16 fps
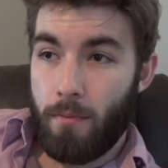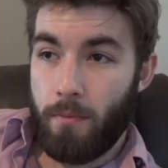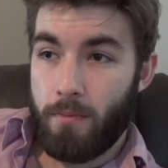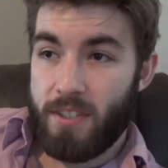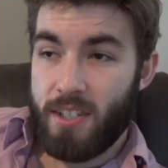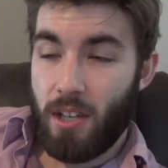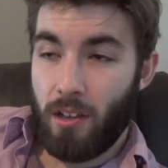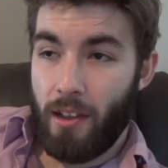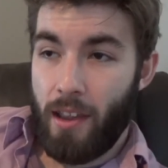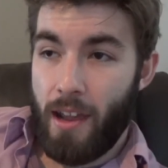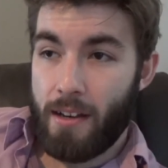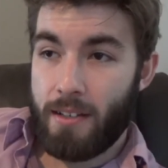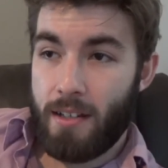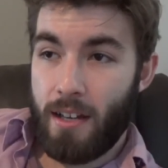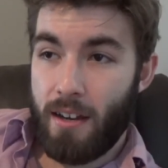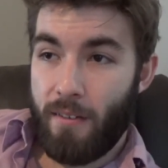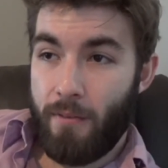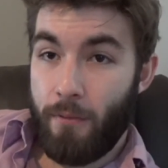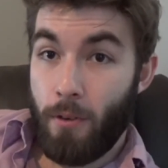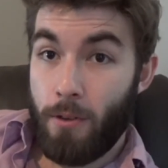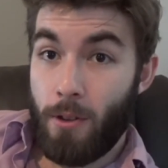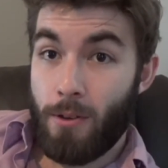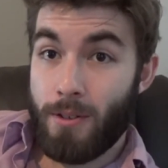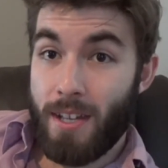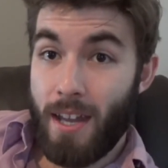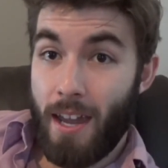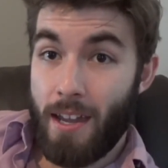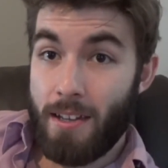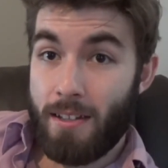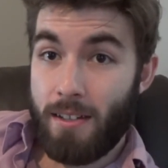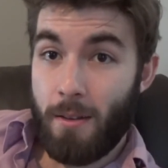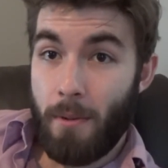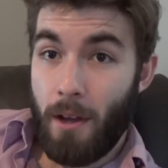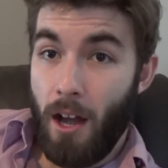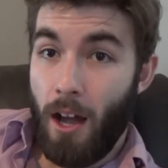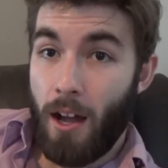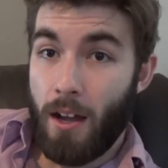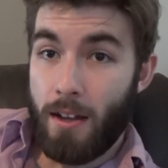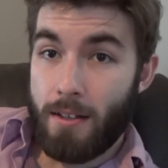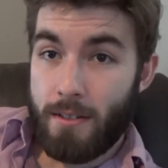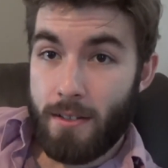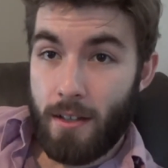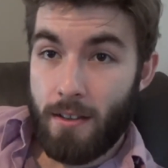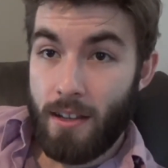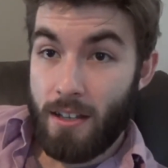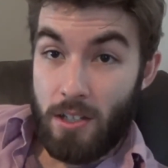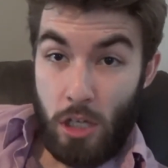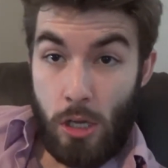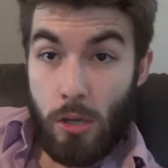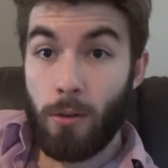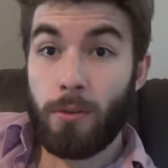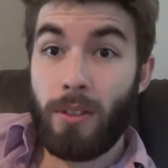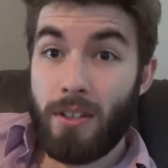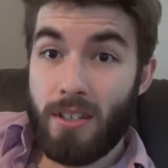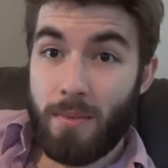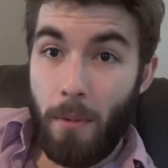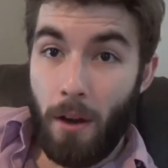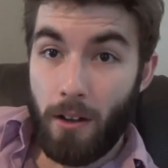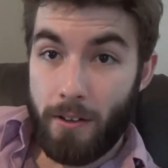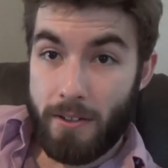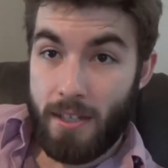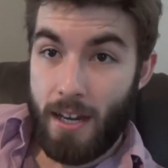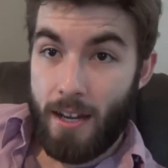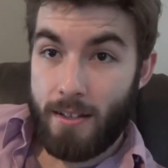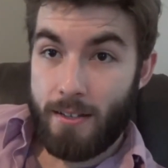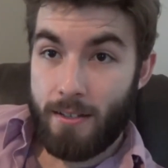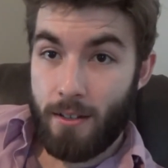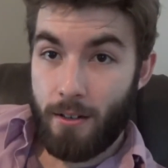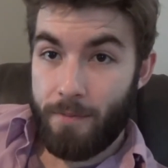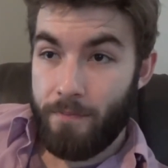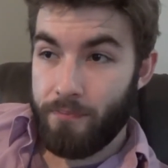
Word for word: selecting for those a sub i's that yield the smallest answer.